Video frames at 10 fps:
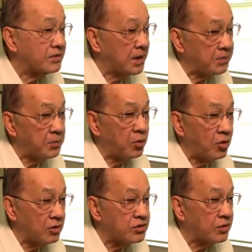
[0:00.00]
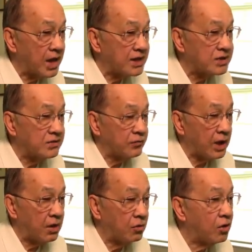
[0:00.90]
Some people also ask
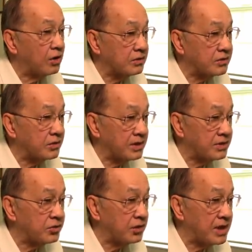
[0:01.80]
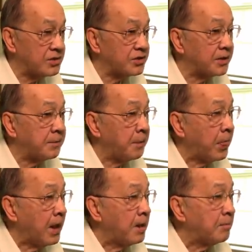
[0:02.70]
for how long, so there's your answer.
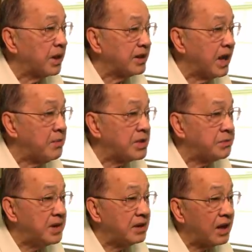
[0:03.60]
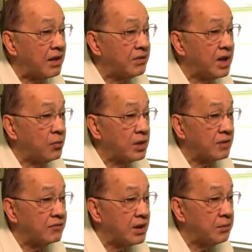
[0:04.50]
But they must be traveling with
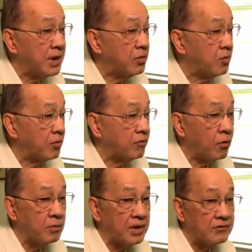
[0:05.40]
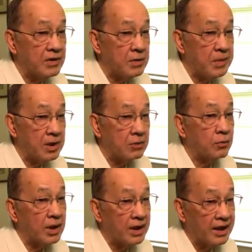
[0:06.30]
a Filipino or former Filipino.
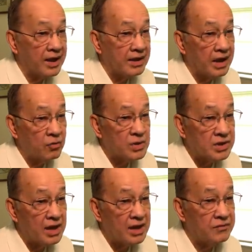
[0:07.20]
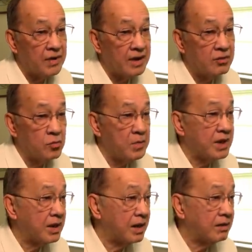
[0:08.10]
Well, again, that was clarified to
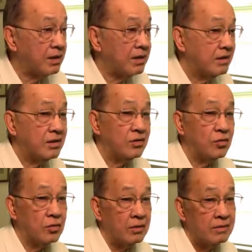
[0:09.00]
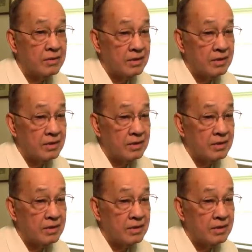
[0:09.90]
mean that your